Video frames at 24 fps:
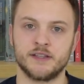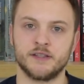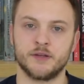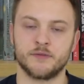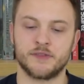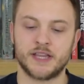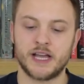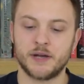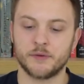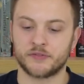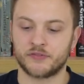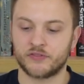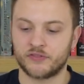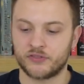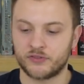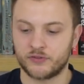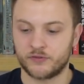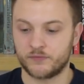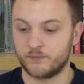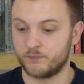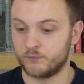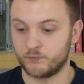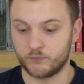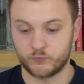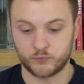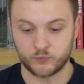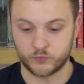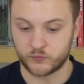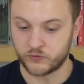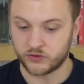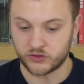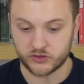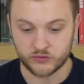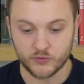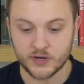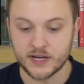Now that was
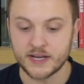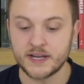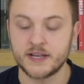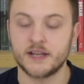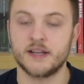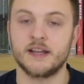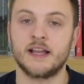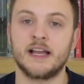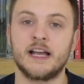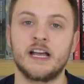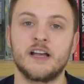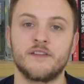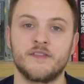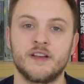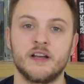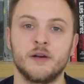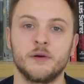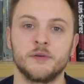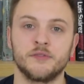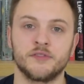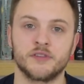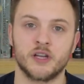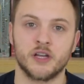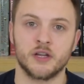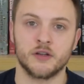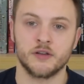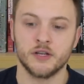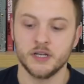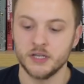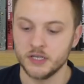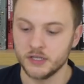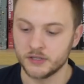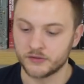3.5 hours ago.